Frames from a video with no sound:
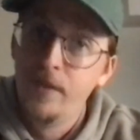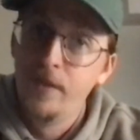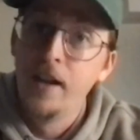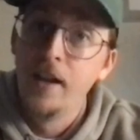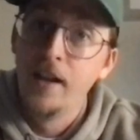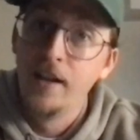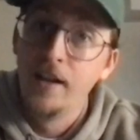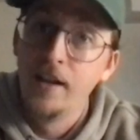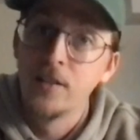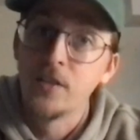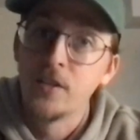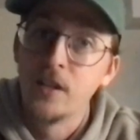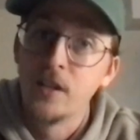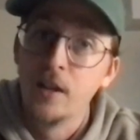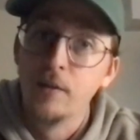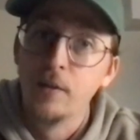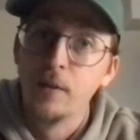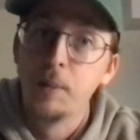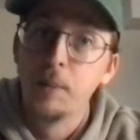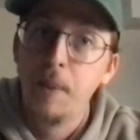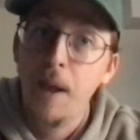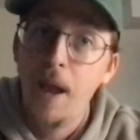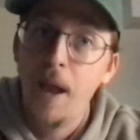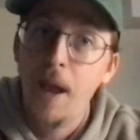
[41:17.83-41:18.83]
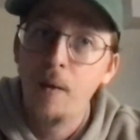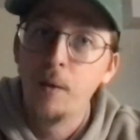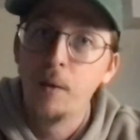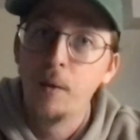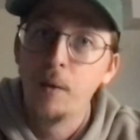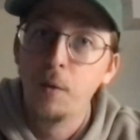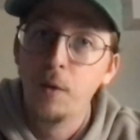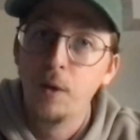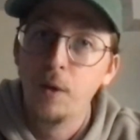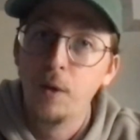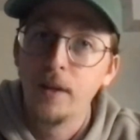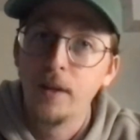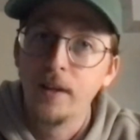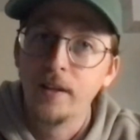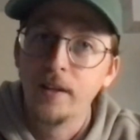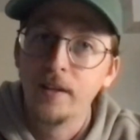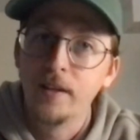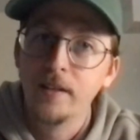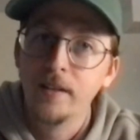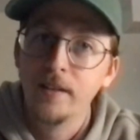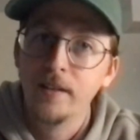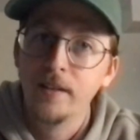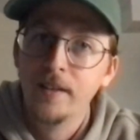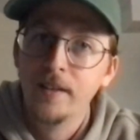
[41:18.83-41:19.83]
Then I discovered power walking.